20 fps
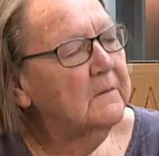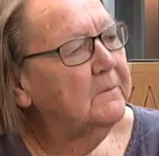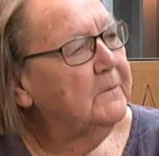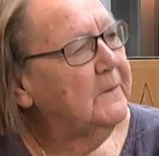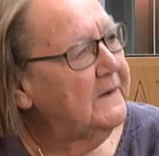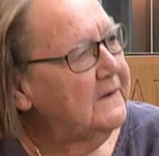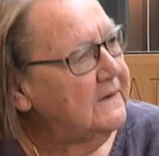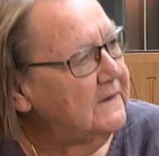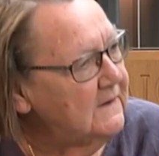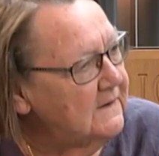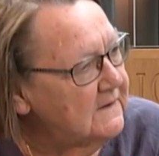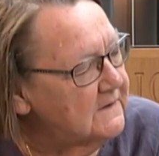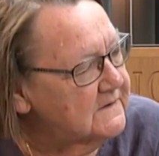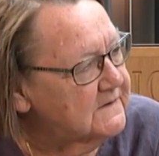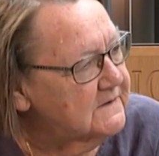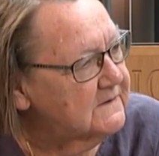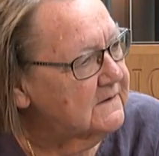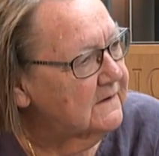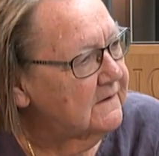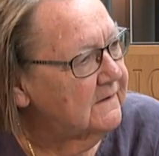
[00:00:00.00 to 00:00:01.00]

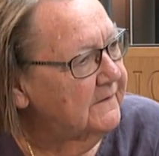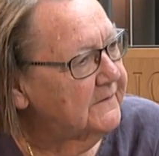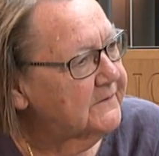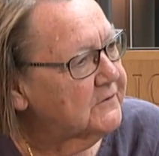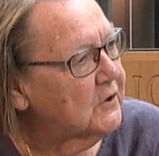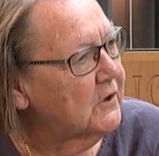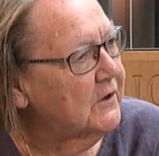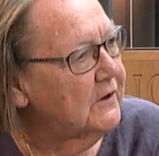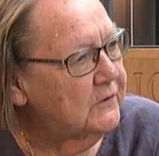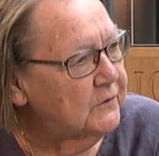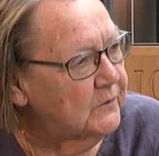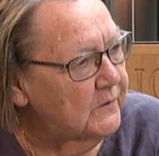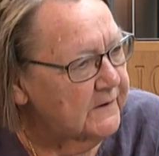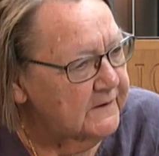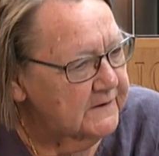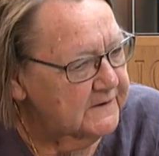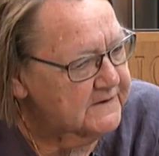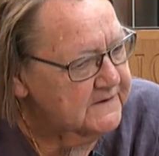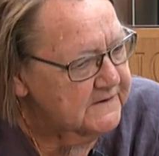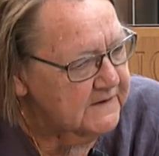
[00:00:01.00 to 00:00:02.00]
please, try to
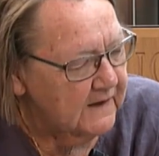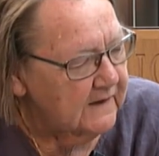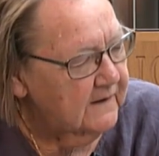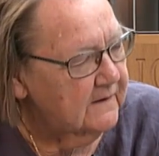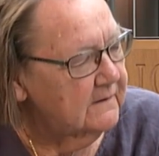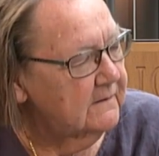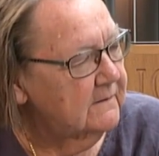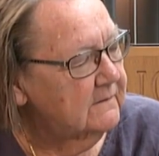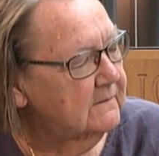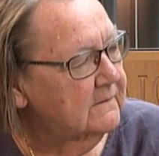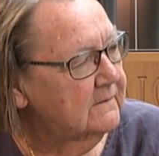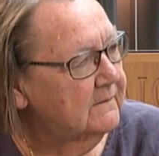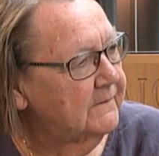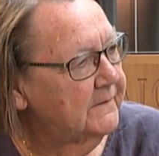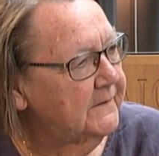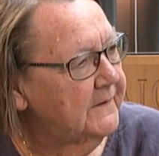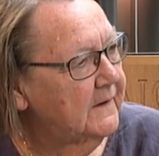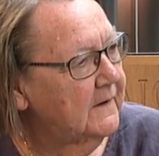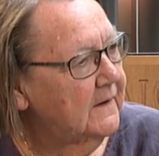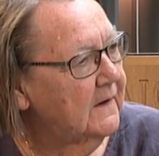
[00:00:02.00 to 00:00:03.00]
understand,
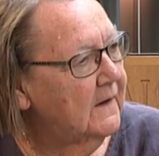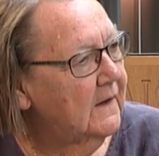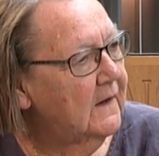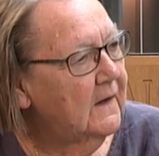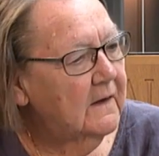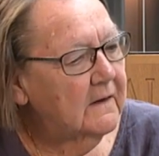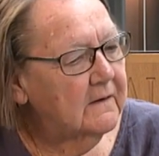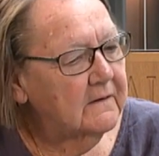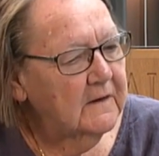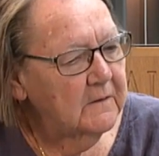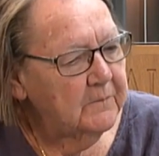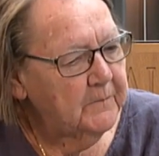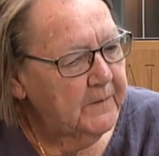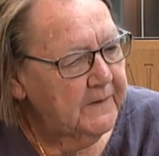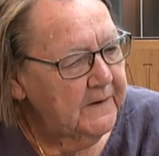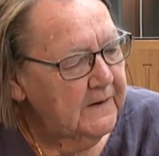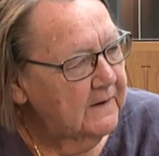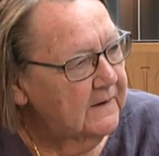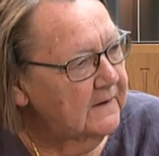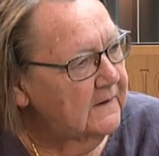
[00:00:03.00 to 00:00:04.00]
the
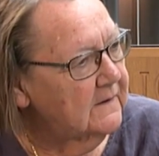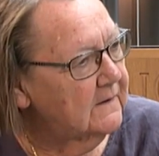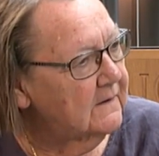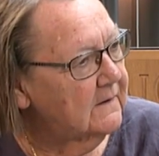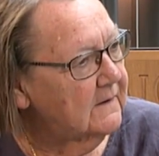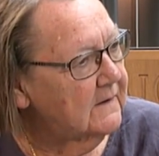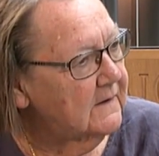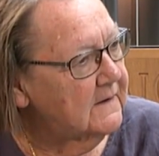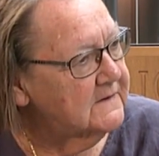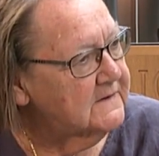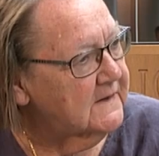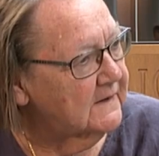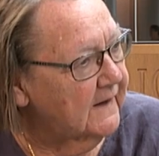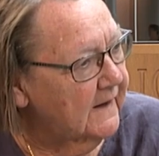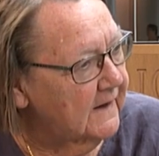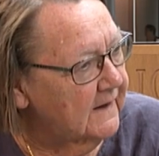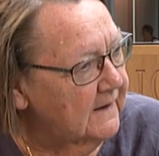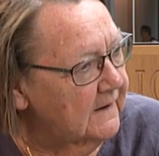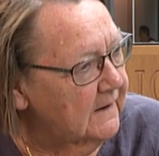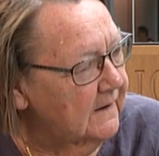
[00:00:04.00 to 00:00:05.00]
pig is
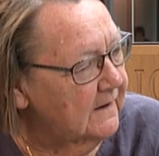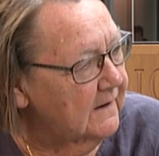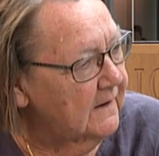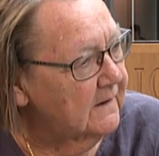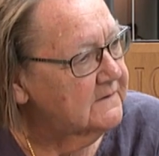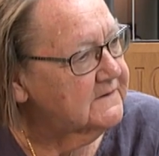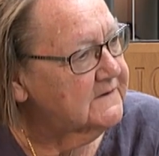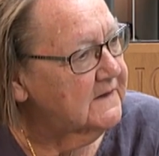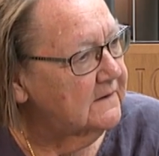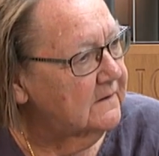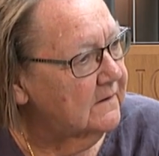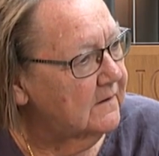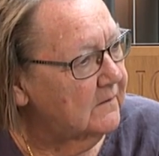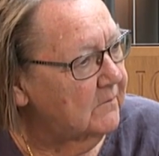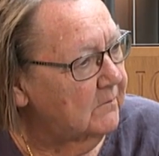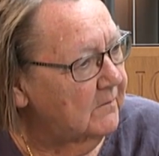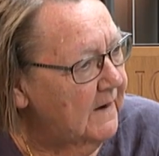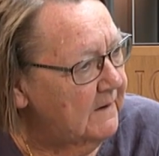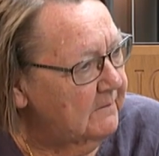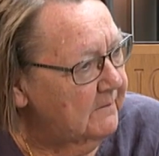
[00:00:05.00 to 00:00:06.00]
an
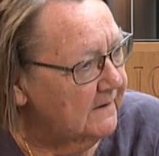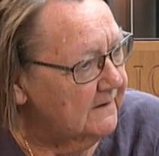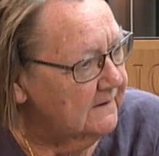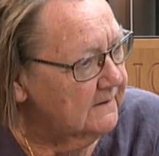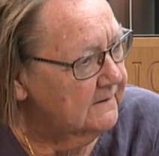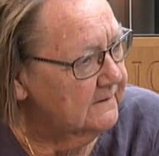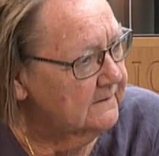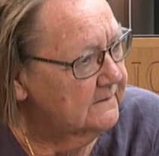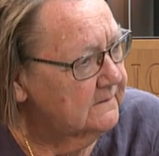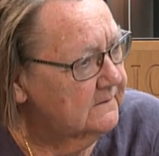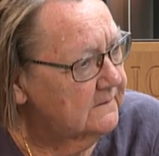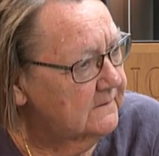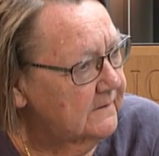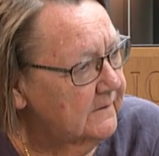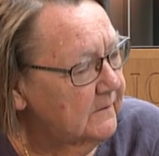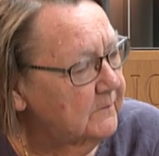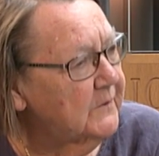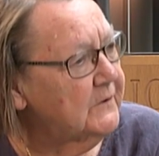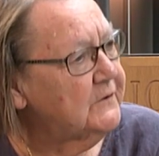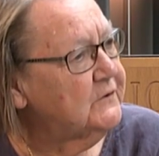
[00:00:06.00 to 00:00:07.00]
mammal,
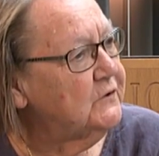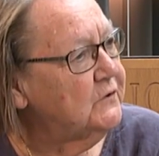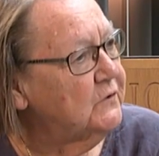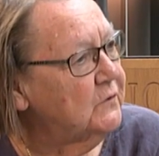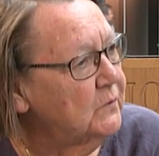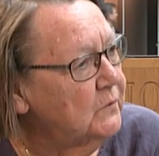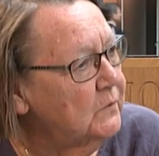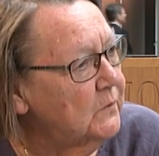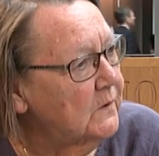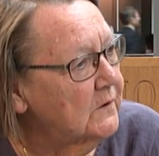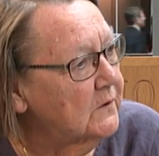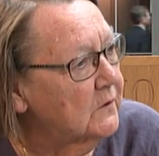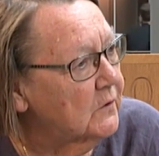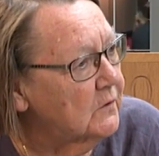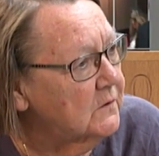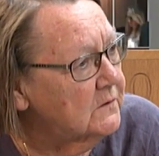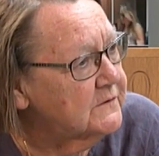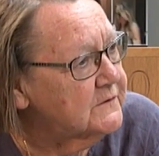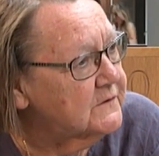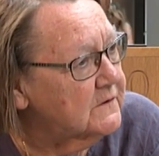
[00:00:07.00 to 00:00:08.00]
but you are
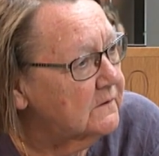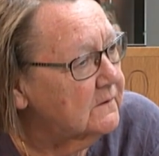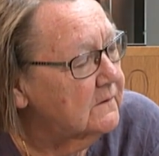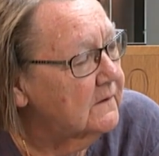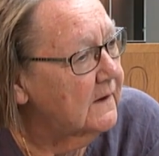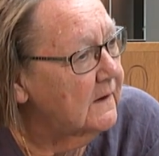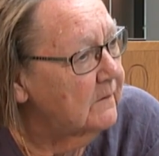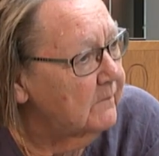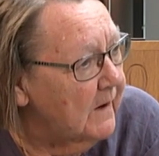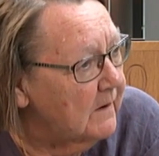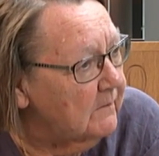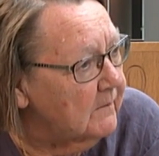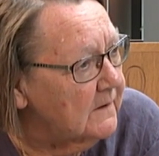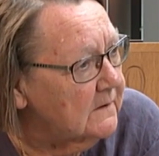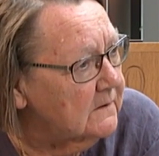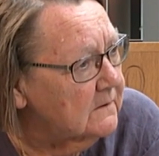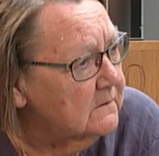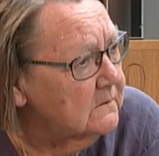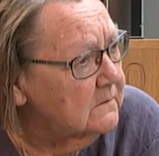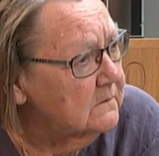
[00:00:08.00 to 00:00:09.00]
also a mammal.